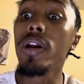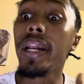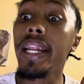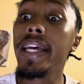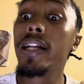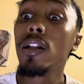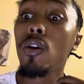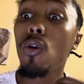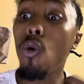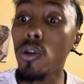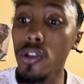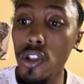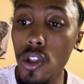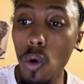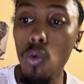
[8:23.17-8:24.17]
legal
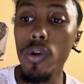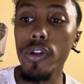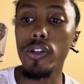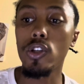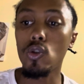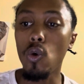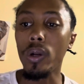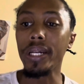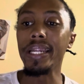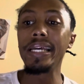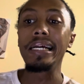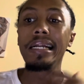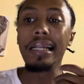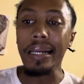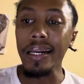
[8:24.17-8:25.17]
consequences or
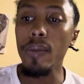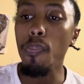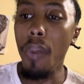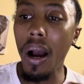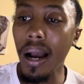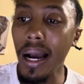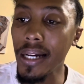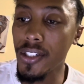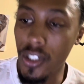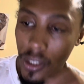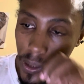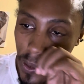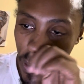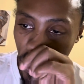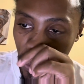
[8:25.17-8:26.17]
legal
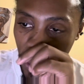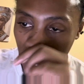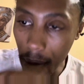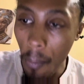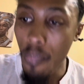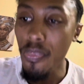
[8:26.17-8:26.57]
repercussions, okay?